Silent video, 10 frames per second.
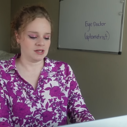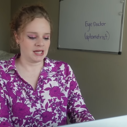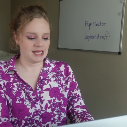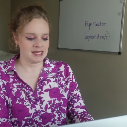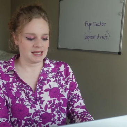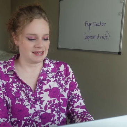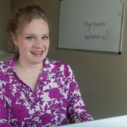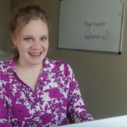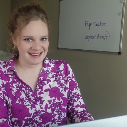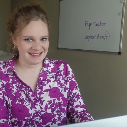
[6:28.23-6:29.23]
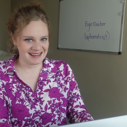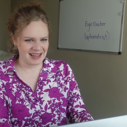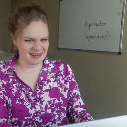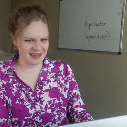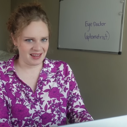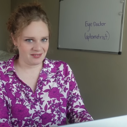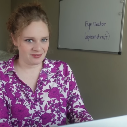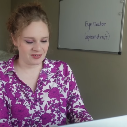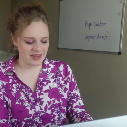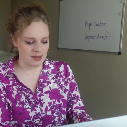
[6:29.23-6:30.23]
Okay, again,
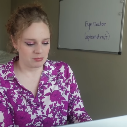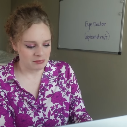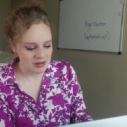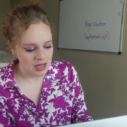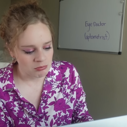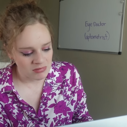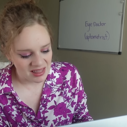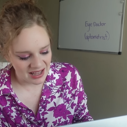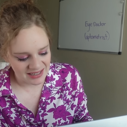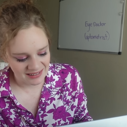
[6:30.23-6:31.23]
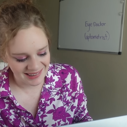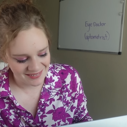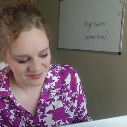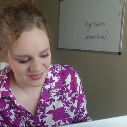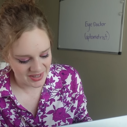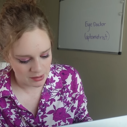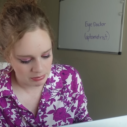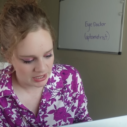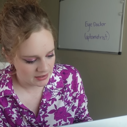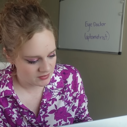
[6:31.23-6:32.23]
I'd love for that
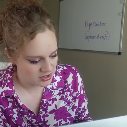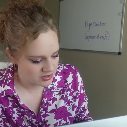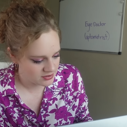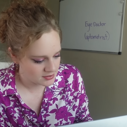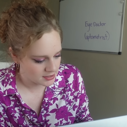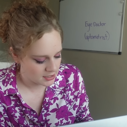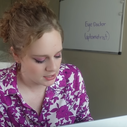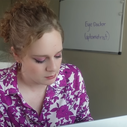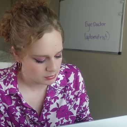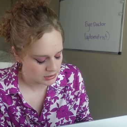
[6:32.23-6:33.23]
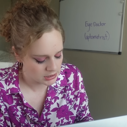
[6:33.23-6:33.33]
behavior to stop.